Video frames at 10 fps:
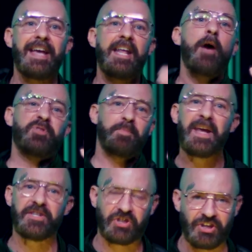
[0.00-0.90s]
that helps
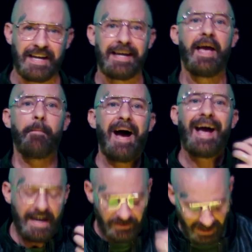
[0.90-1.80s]
me see my
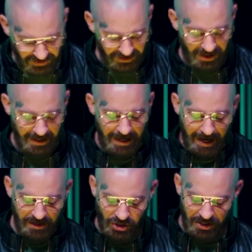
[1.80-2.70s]
identity
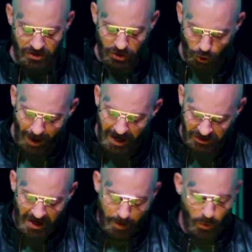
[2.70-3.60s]
in Jesus
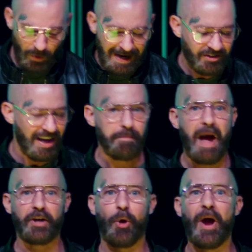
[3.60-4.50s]
Christ. But when I take
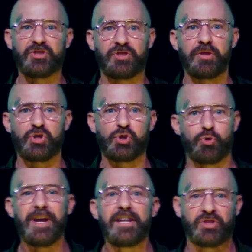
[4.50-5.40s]
my grace to the
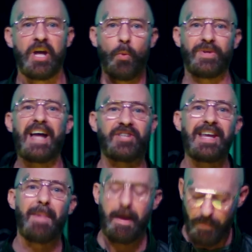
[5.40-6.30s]
streets, when I
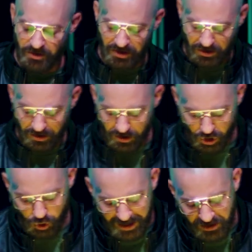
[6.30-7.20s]
take my mercy to the
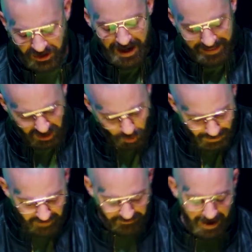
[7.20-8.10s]
streets, that's when
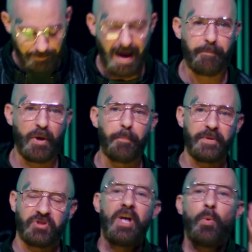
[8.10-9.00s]
I find my
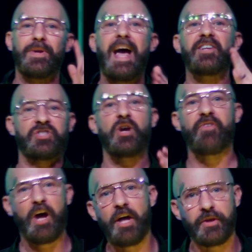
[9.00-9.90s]
purpose. When I serve
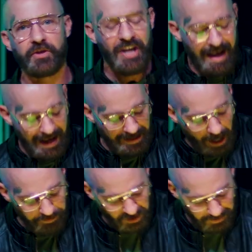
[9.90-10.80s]
others, it
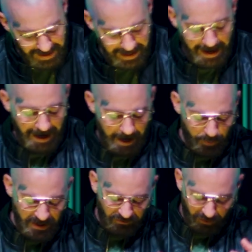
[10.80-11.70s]
helps me. It
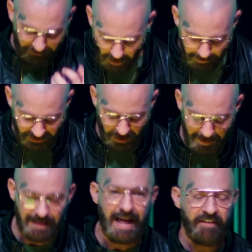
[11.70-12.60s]
brings fulfillment to
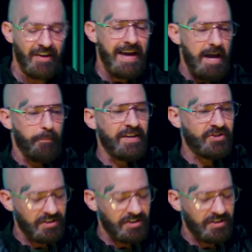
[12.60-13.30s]
my life, it brings